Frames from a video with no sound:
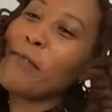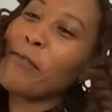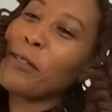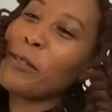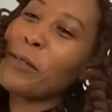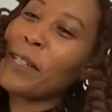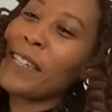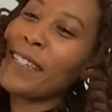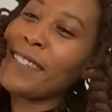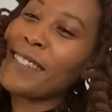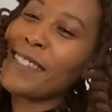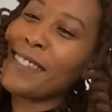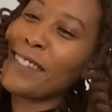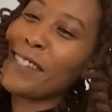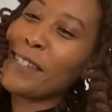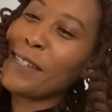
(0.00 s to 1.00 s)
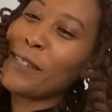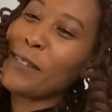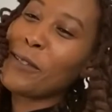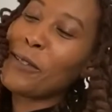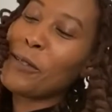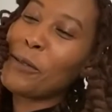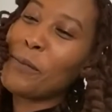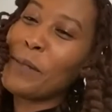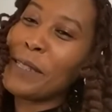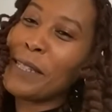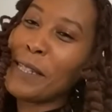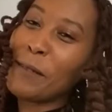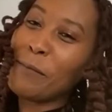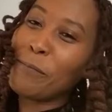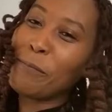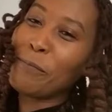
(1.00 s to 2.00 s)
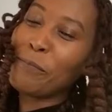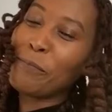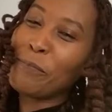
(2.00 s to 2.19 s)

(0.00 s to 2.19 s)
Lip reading: have you here, Olumide.